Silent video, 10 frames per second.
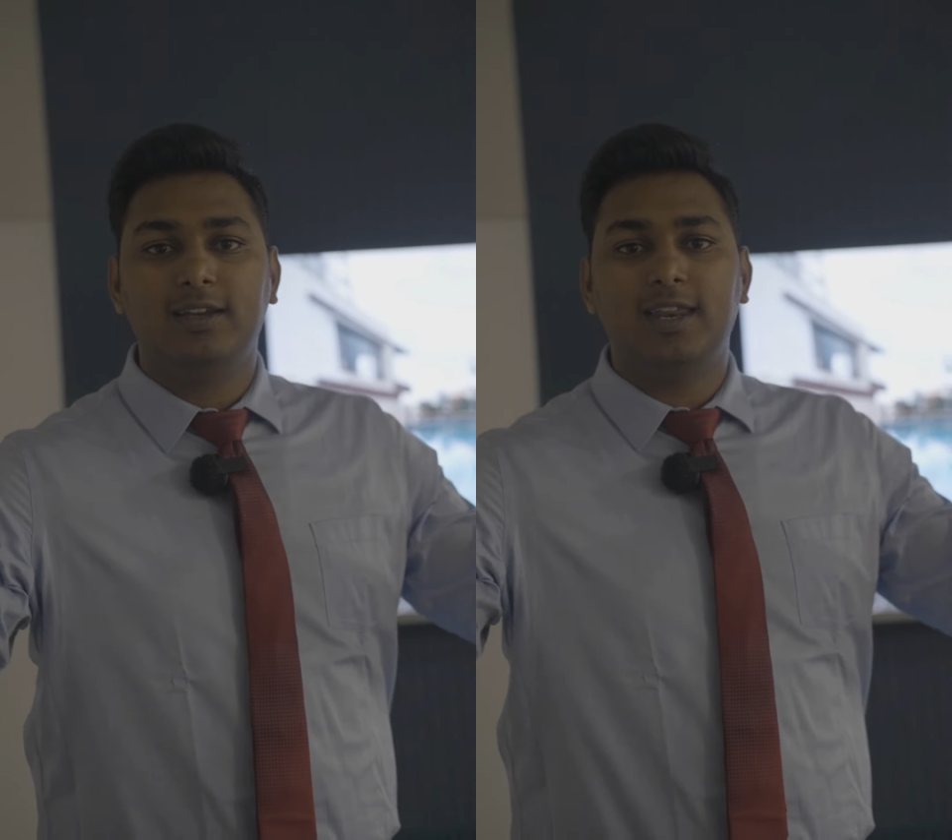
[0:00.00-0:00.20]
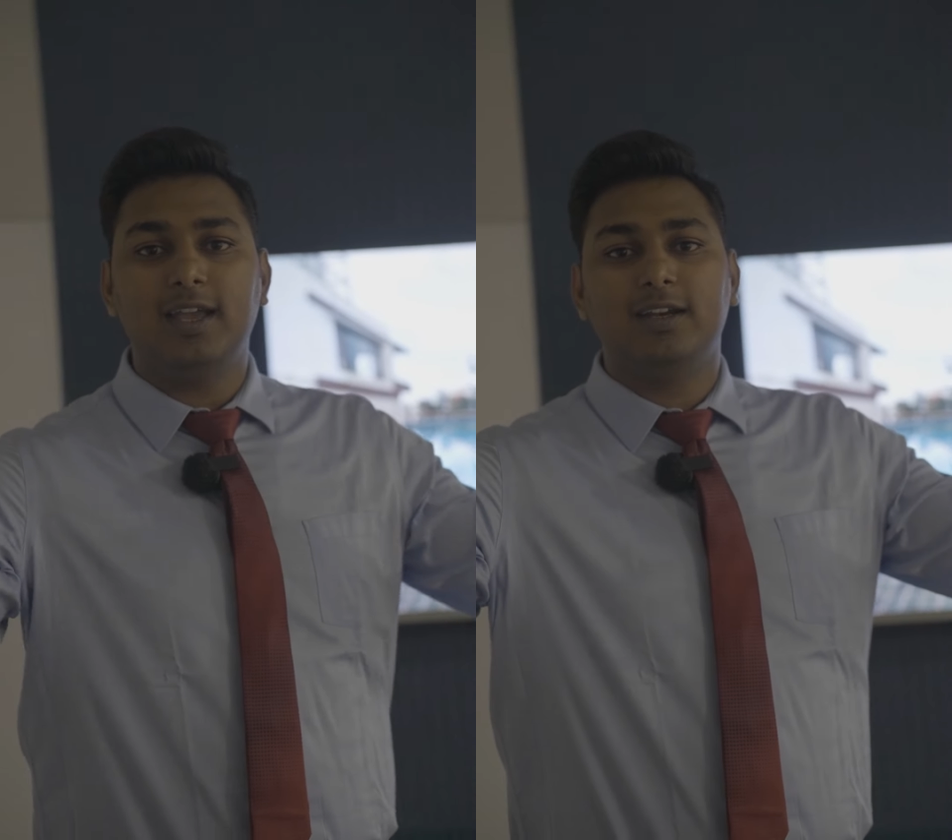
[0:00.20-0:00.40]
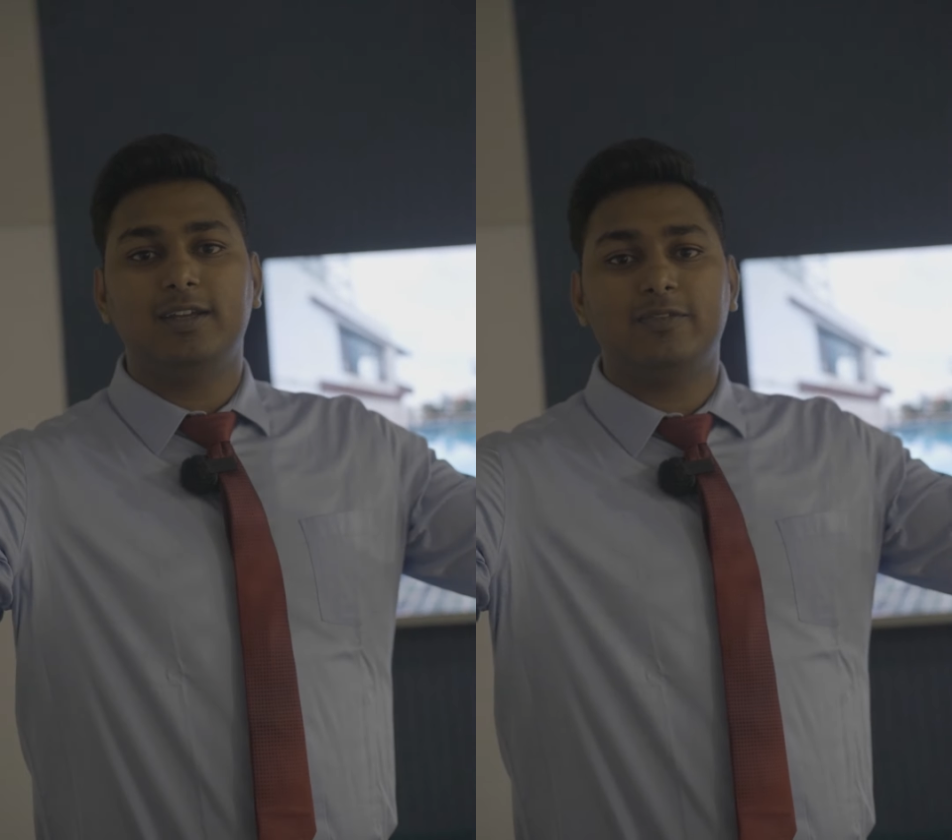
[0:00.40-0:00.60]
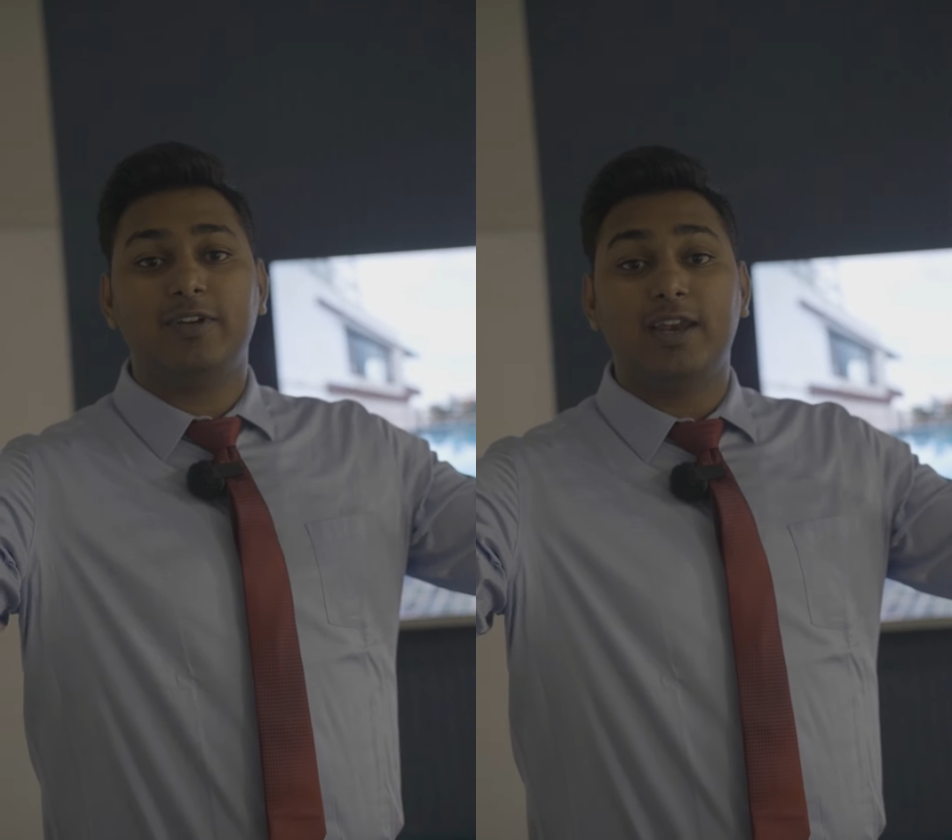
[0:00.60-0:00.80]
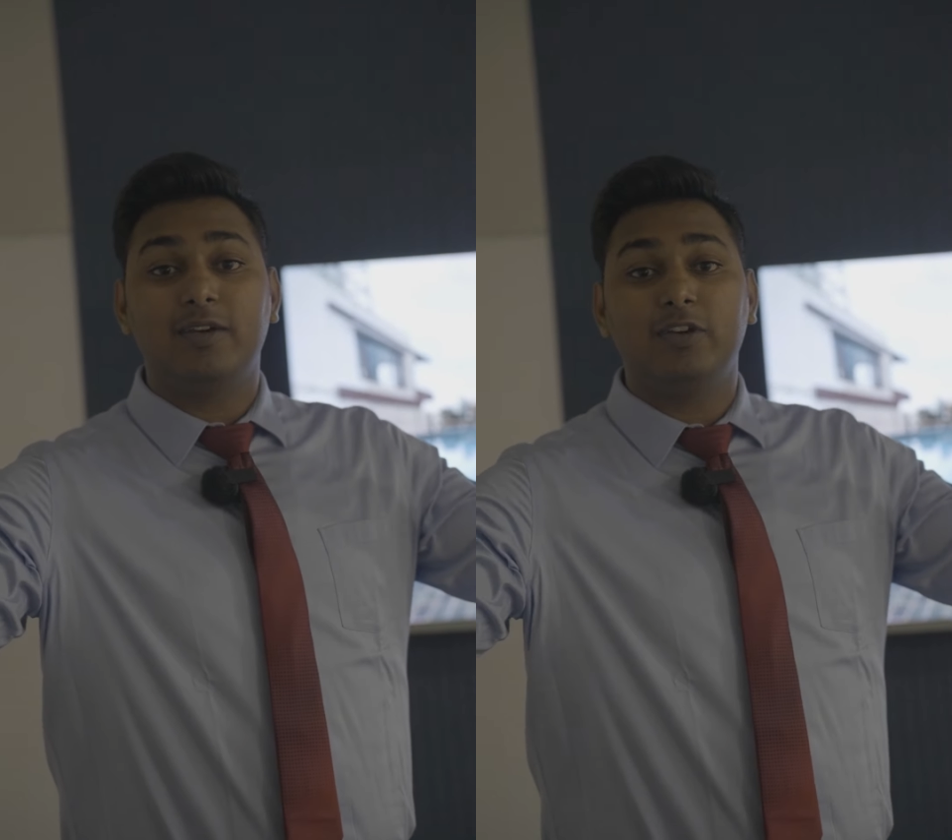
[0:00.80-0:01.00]
Take a dip
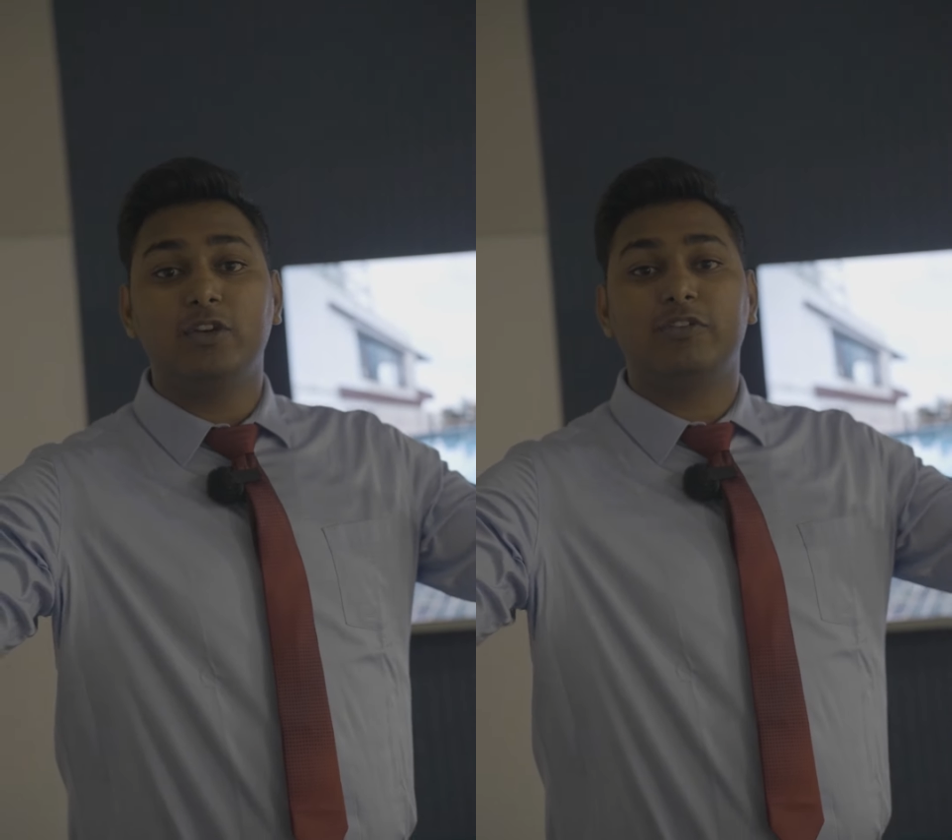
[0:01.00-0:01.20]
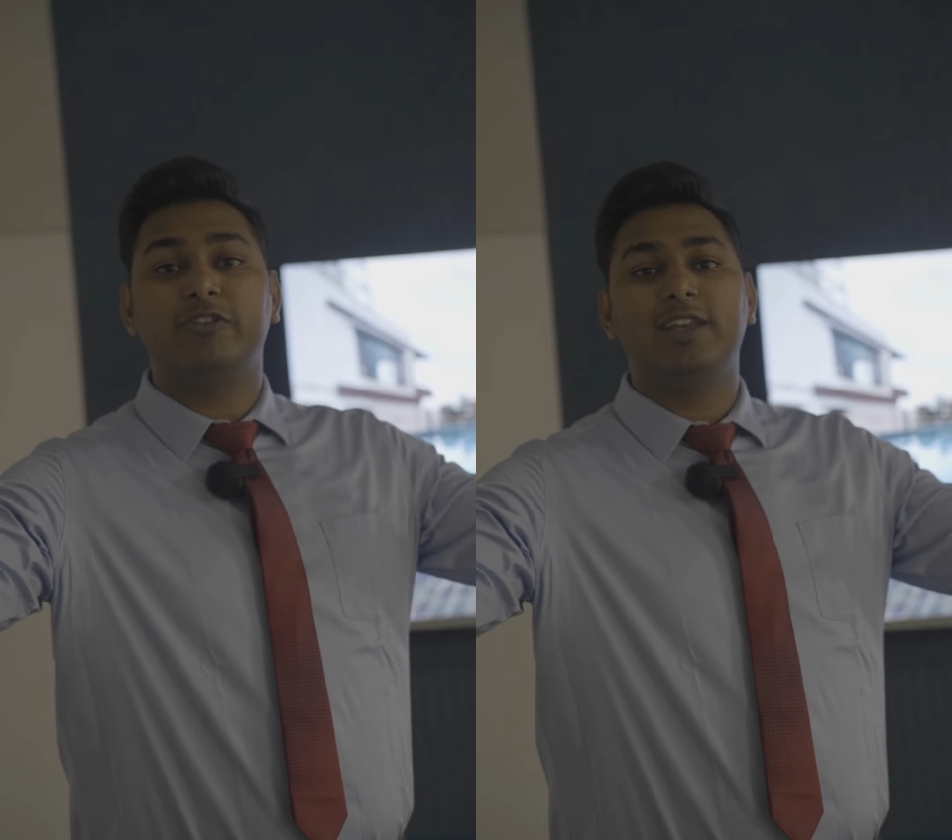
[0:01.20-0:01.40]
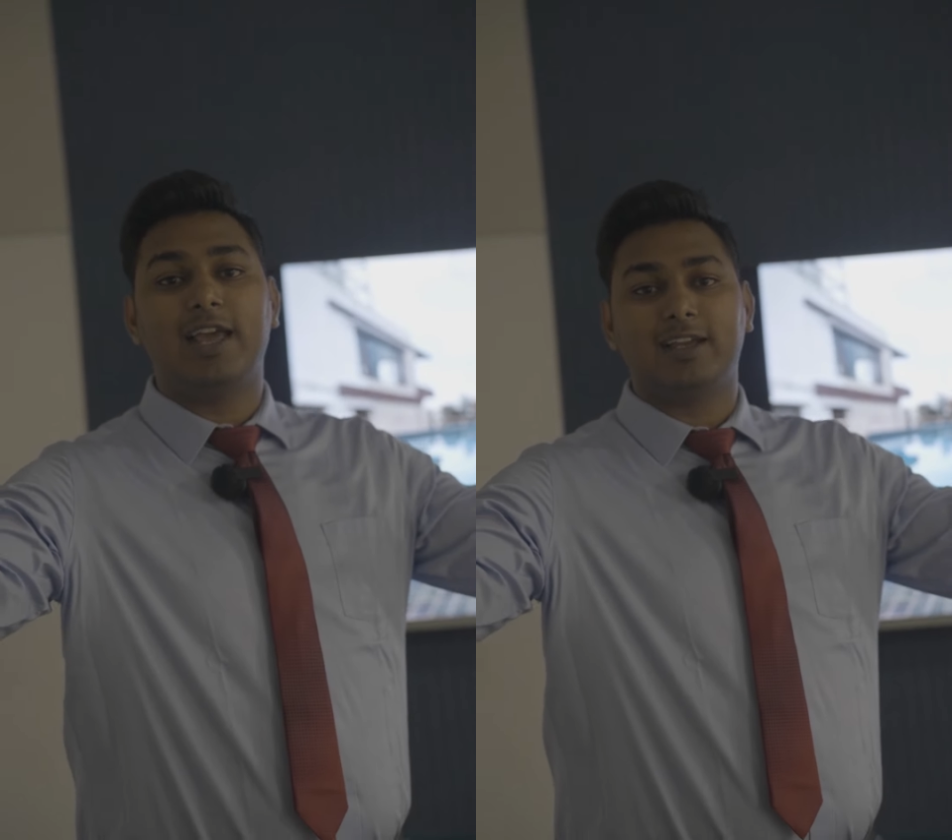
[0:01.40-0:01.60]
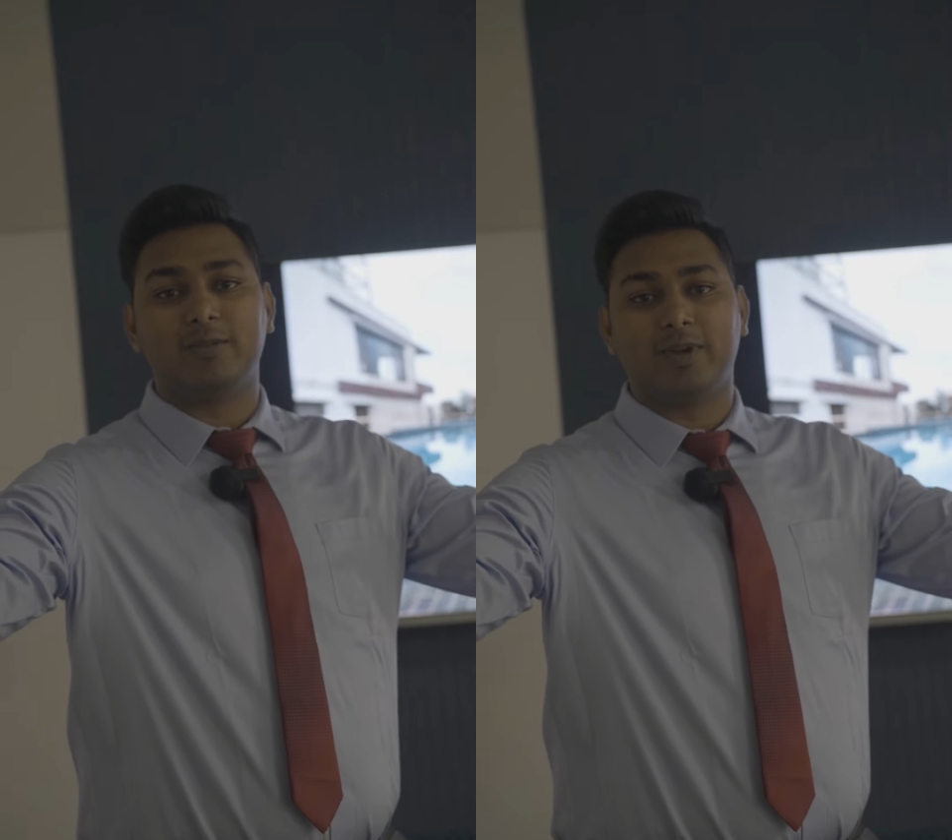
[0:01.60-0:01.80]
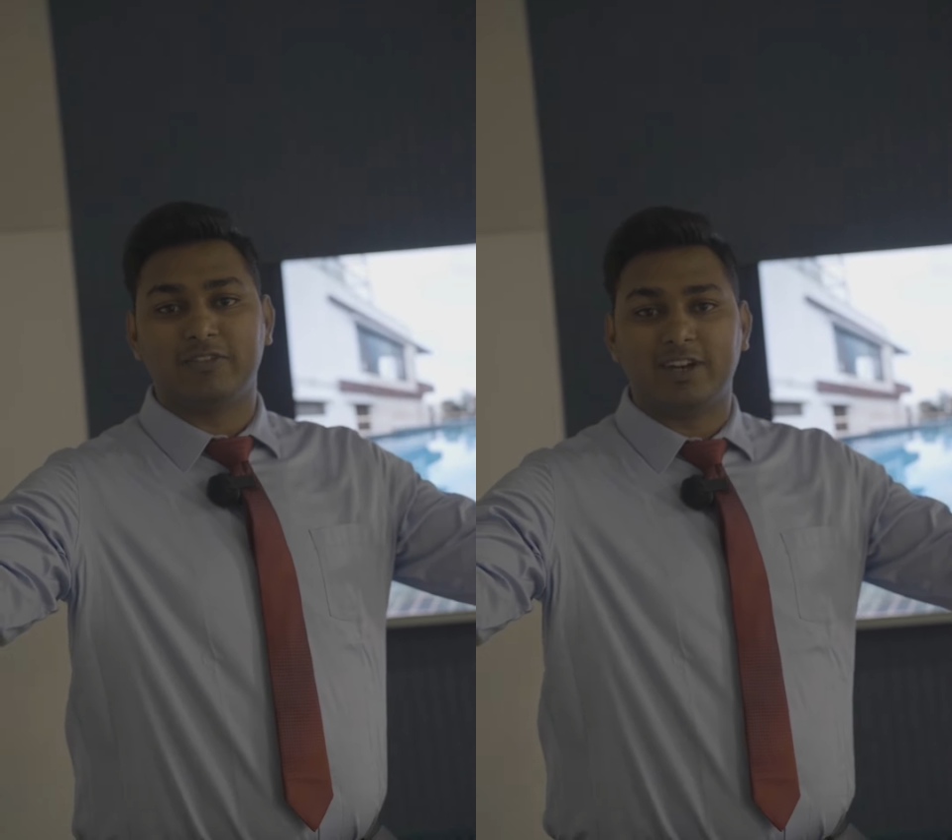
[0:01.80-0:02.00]
whenever you feel like
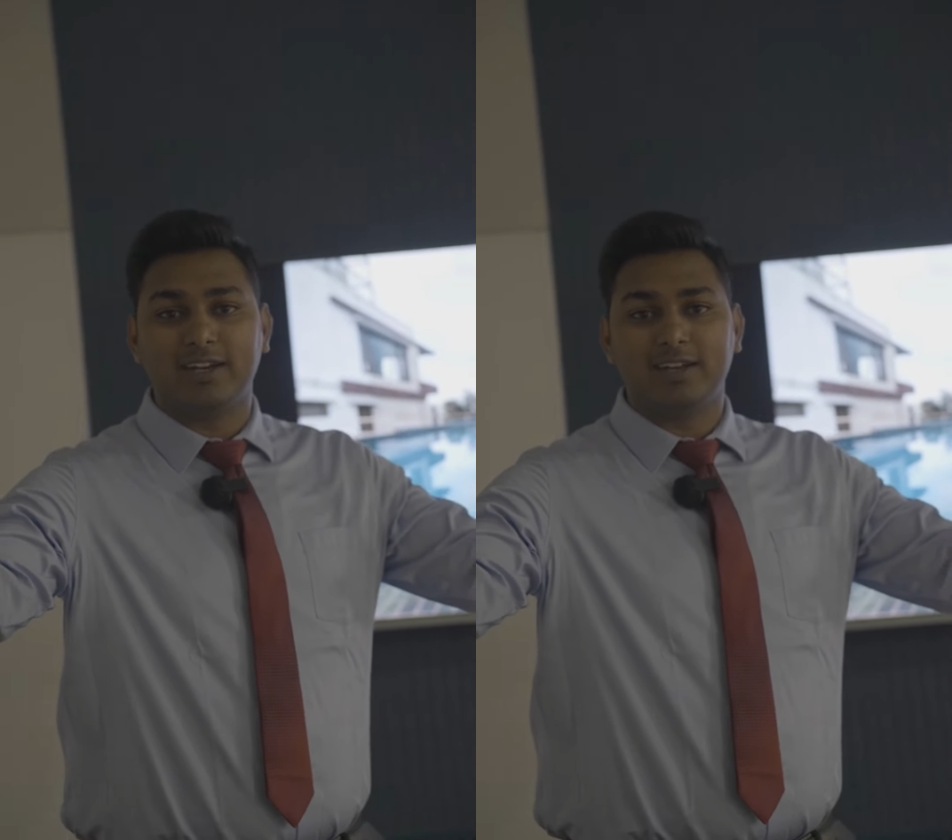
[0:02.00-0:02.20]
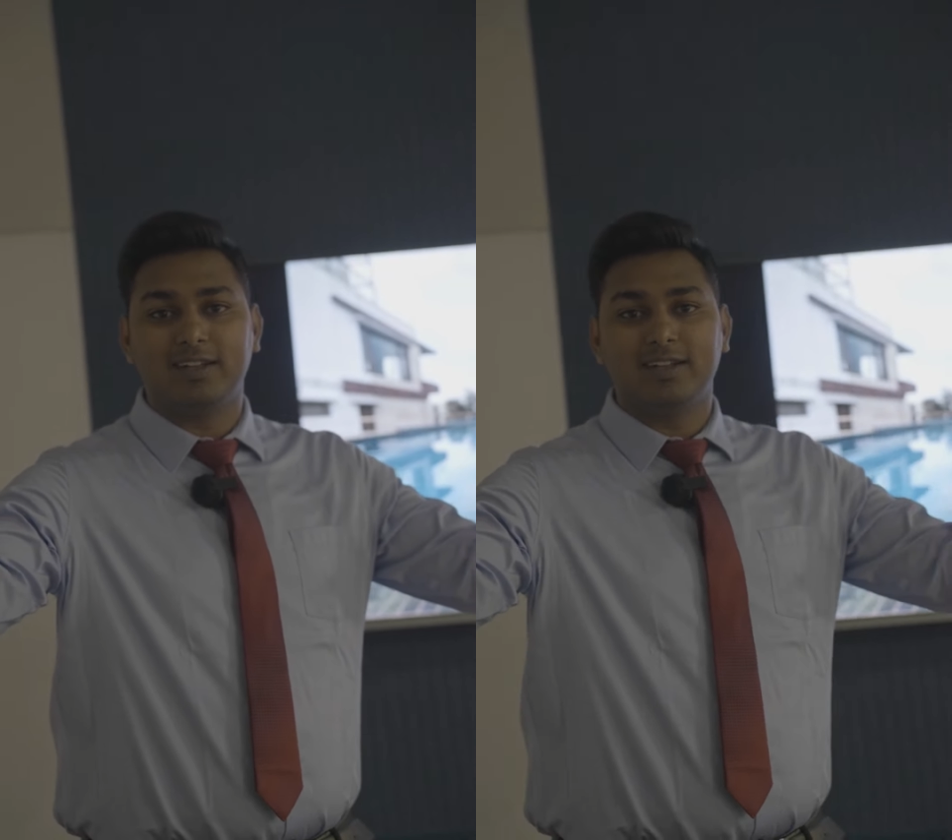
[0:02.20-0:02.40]
it, my friend.